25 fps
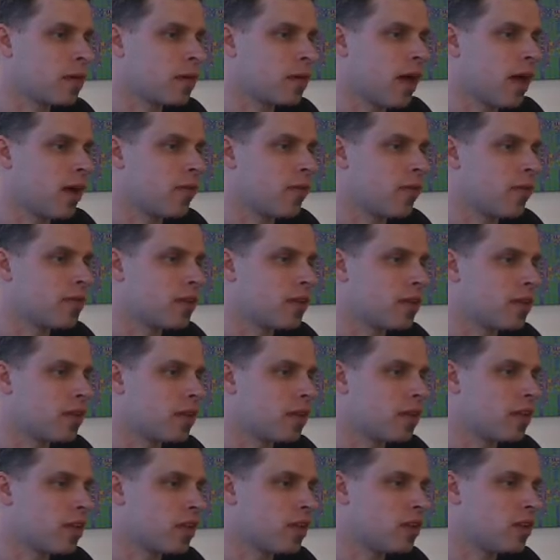However,
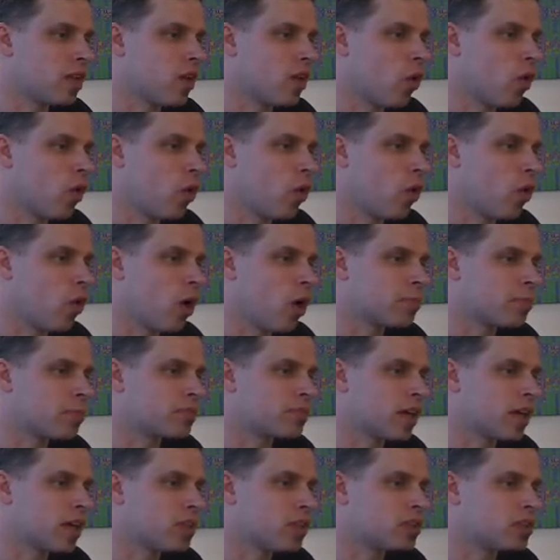the OR
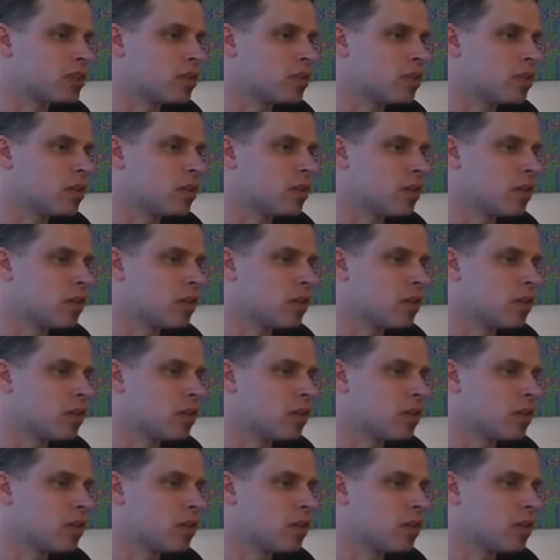operation,